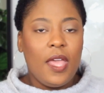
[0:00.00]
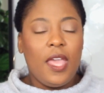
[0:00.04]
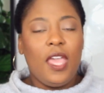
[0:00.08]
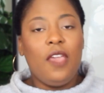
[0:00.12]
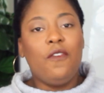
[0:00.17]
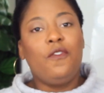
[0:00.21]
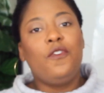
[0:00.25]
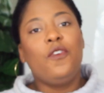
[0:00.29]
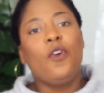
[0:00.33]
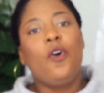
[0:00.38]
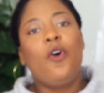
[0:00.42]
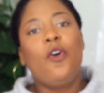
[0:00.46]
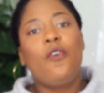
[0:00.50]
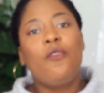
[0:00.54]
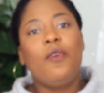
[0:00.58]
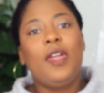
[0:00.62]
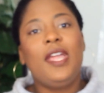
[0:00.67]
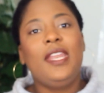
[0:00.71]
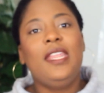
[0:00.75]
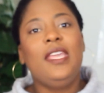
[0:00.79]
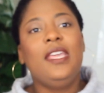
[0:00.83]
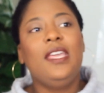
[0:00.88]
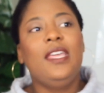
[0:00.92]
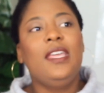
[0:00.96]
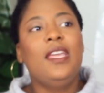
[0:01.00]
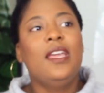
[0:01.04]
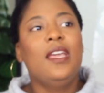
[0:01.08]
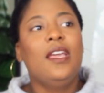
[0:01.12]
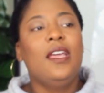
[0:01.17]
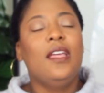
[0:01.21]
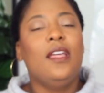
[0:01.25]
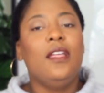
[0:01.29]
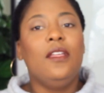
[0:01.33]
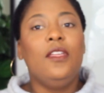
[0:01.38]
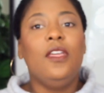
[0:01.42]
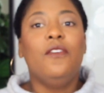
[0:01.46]
If
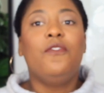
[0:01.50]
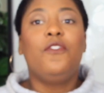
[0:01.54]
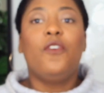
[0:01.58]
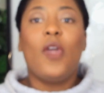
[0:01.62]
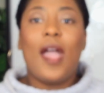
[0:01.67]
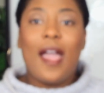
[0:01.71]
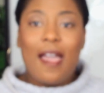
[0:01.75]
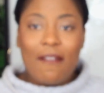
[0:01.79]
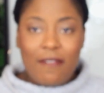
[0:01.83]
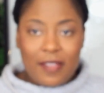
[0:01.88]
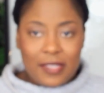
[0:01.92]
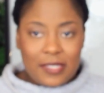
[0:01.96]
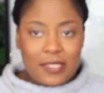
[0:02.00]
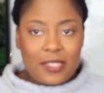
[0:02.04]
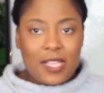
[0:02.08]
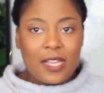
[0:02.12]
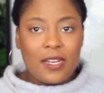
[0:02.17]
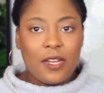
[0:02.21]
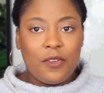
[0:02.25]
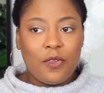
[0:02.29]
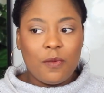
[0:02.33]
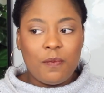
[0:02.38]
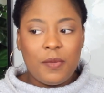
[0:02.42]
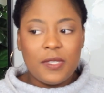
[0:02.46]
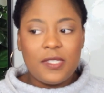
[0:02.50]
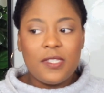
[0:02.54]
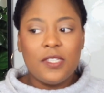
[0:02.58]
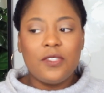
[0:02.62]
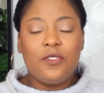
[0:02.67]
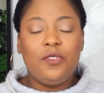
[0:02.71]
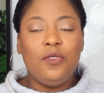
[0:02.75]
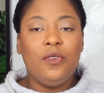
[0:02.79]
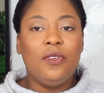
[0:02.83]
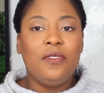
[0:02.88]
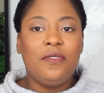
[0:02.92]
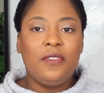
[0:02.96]
you haven't started your
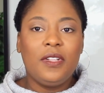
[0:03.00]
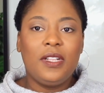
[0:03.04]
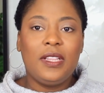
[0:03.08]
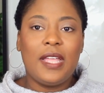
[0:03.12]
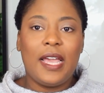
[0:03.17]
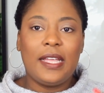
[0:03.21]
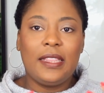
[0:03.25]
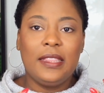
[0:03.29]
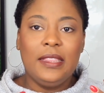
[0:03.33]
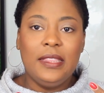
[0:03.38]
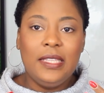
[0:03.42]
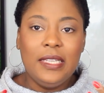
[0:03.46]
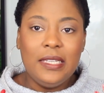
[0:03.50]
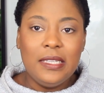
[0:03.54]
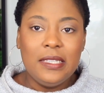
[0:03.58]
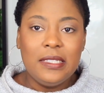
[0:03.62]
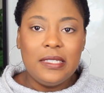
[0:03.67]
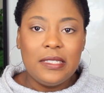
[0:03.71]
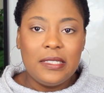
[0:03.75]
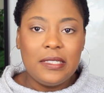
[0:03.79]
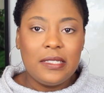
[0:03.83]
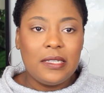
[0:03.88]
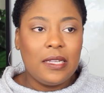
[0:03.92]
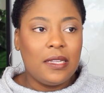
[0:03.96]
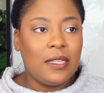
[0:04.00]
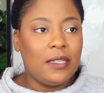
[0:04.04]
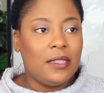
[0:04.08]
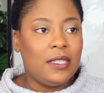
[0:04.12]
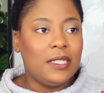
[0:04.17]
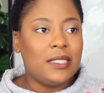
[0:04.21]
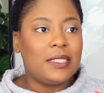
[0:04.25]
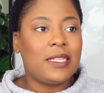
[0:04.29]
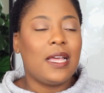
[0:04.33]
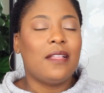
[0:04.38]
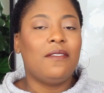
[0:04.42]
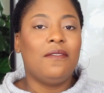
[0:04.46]
business, do you feel like this
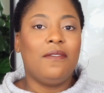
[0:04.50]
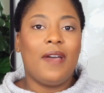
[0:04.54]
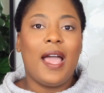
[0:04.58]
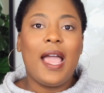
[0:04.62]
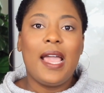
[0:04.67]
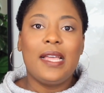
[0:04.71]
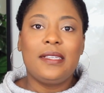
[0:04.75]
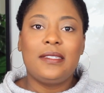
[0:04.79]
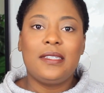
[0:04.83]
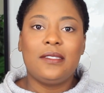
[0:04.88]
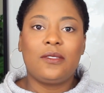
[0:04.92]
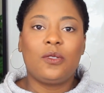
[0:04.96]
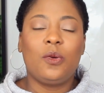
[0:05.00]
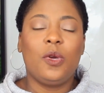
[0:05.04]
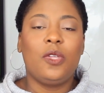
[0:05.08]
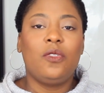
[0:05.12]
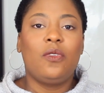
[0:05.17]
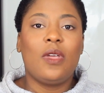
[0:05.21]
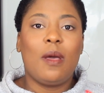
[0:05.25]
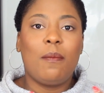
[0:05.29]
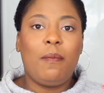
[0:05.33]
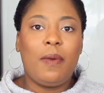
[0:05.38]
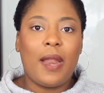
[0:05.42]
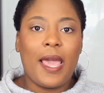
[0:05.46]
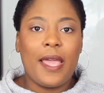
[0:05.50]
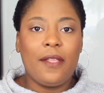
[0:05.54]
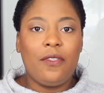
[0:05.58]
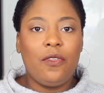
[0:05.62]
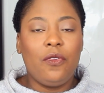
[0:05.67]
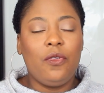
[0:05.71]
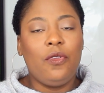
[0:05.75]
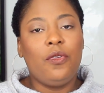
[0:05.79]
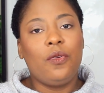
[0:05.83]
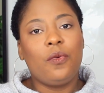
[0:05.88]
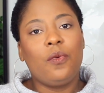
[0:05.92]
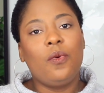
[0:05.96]
advice is going to apply
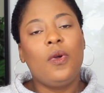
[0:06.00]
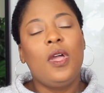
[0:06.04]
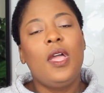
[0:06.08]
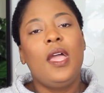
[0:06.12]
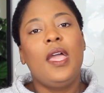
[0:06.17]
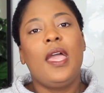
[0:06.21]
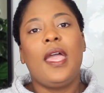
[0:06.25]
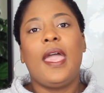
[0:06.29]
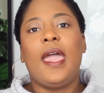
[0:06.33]
to you?